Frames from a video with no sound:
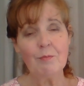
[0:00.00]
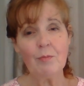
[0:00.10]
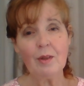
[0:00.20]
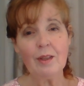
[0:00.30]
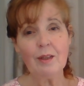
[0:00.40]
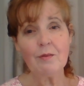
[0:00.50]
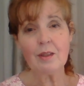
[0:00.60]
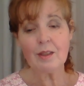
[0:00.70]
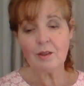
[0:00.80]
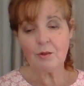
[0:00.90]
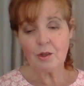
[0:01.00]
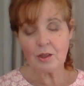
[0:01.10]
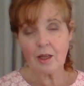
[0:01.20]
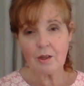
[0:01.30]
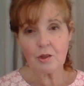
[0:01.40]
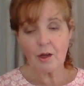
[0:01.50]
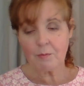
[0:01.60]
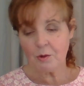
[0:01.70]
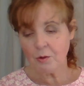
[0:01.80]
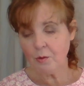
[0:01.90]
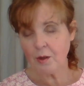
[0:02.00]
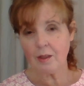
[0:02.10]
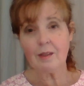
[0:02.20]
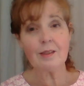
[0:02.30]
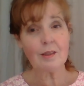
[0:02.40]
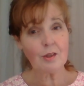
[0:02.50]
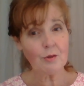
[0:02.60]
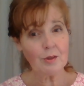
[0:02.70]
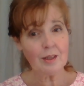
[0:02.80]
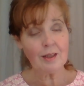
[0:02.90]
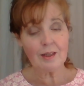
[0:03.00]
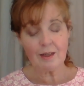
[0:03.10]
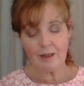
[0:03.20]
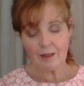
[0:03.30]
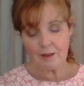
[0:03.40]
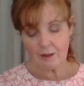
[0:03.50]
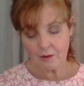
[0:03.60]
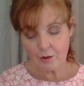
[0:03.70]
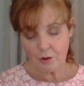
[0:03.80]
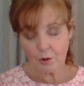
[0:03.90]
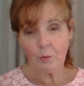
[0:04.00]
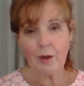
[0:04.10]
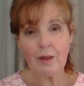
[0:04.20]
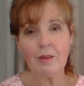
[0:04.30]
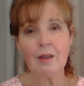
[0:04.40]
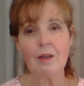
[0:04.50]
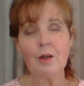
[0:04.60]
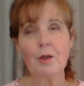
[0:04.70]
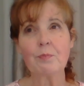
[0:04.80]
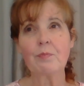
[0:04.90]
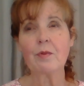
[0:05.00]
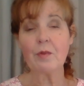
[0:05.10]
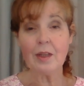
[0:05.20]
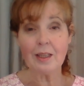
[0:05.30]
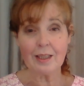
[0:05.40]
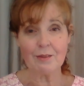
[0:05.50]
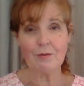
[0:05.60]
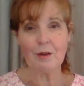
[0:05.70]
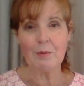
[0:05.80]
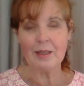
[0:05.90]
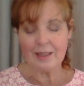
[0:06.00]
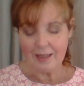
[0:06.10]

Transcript: believed that you just had a job to do on a list and you did it and took away the um, feeling from it.